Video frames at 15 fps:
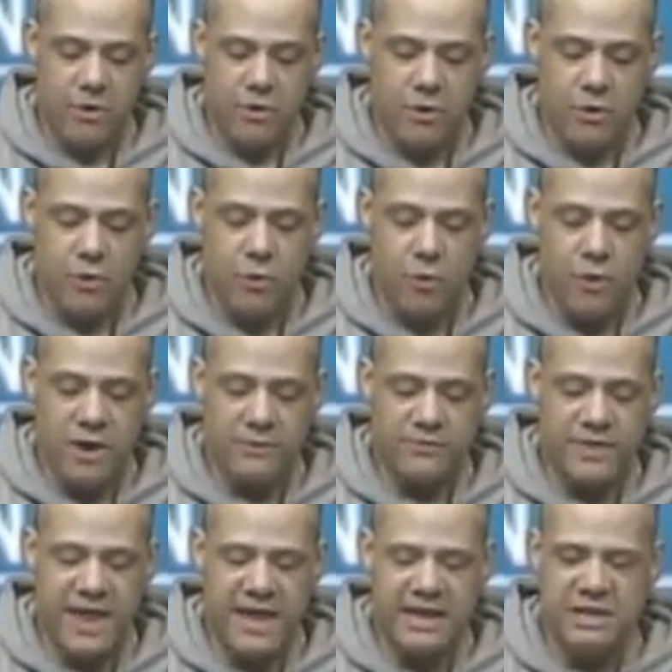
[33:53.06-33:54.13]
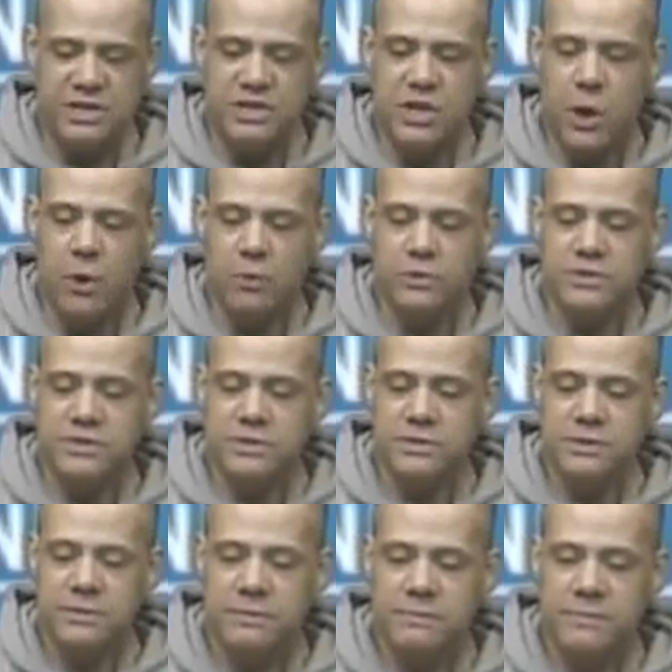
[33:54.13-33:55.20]
who, if they don't
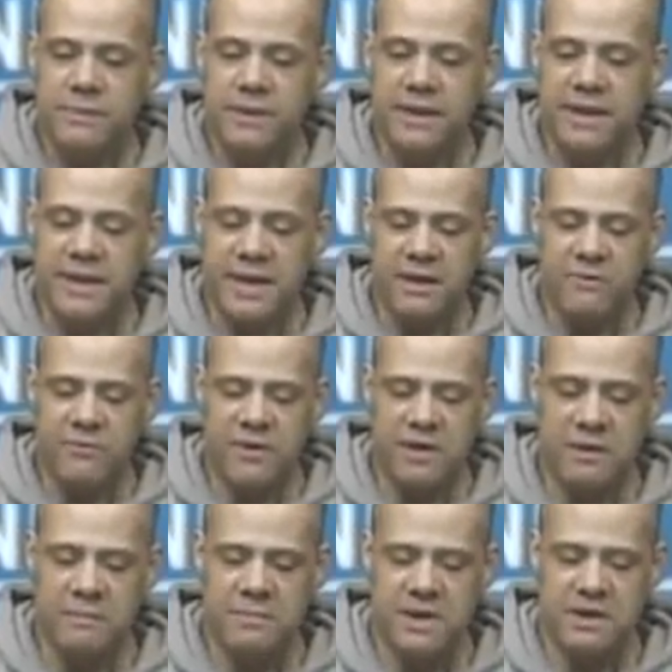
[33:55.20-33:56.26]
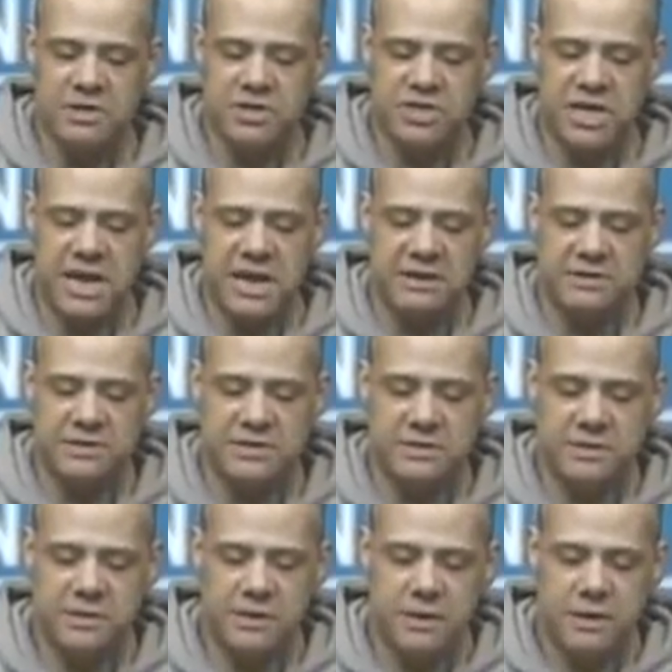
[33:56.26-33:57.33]
give him a chance
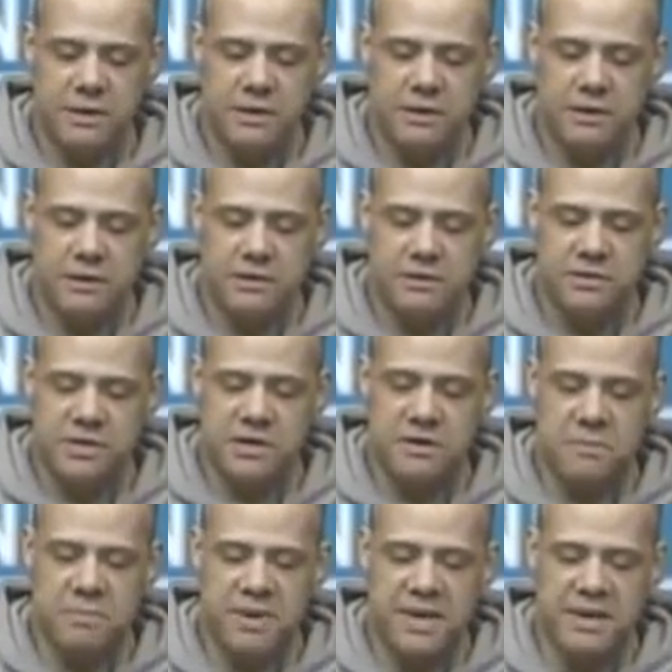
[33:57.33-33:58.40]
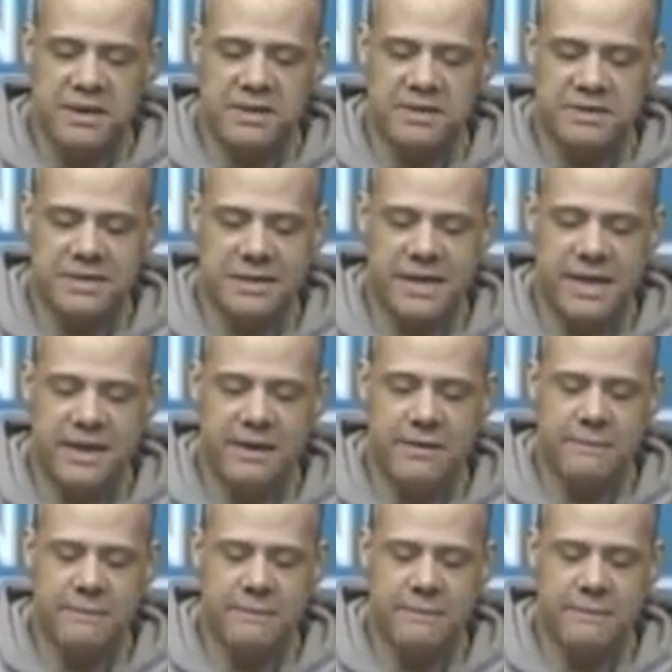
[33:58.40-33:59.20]
to compete in this league,